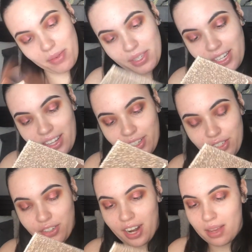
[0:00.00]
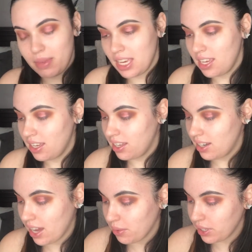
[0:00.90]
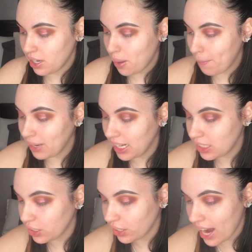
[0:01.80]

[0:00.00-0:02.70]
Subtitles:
was the color Try Me. Now we're gonna blend her